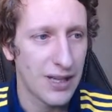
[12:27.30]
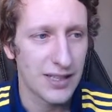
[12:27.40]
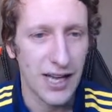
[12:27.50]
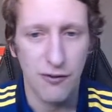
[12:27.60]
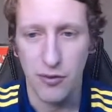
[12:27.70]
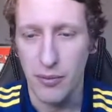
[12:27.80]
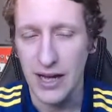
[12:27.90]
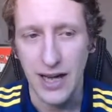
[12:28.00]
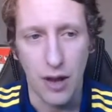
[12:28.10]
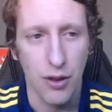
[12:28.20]
out from the back.
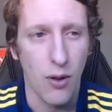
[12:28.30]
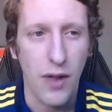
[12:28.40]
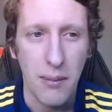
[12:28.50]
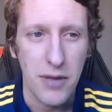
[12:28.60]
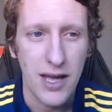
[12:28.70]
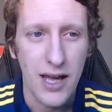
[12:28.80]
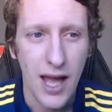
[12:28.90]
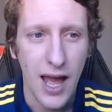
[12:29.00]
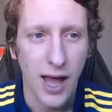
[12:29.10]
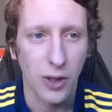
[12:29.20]
I thought that may
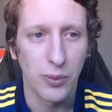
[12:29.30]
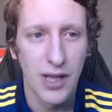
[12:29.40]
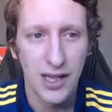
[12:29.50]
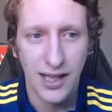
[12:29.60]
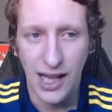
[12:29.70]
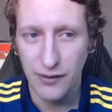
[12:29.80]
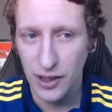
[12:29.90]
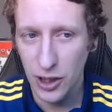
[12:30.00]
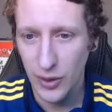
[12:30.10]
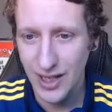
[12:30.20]
help.
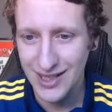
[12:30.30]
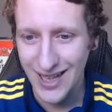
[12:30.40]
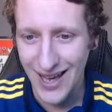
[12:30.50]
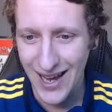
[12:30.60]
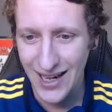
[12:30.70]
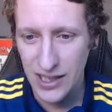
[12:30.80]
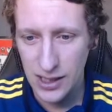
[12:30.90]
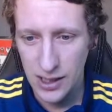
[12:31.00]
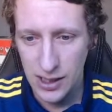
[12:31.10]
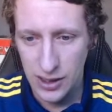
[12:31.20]
Calvert-Lewin is in.
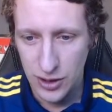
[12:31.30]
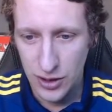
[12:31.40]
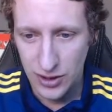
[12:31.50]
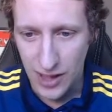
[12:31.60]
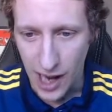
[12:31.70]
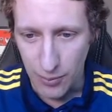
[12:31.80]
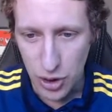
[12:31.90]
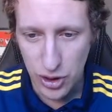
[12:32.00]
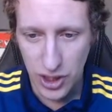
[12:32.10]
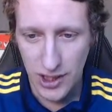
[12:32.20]
I'm
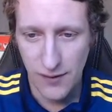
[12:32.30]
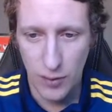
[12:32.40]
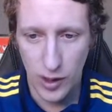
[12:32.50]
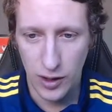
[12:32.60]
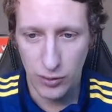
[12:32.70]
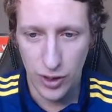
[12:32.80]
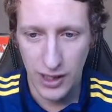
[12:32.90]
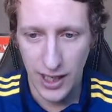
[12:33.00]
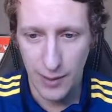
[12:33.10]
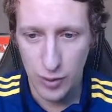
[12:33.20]
just going to give him a little run of
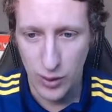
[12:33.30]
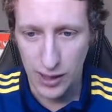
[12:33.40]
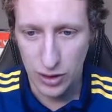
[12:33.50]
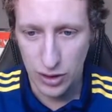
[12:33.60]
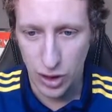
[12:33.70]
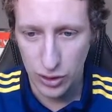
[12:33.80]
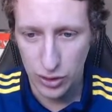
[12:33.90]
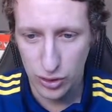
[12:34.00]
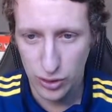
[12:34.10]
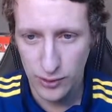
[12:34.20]
games while
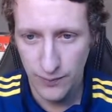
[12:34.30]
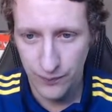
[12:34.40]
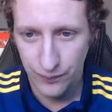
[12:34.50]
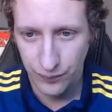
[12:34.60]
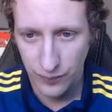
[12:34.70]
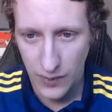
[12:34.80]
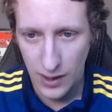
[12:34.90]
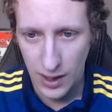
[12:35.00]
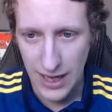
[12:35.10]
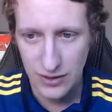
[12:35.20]
Tosun has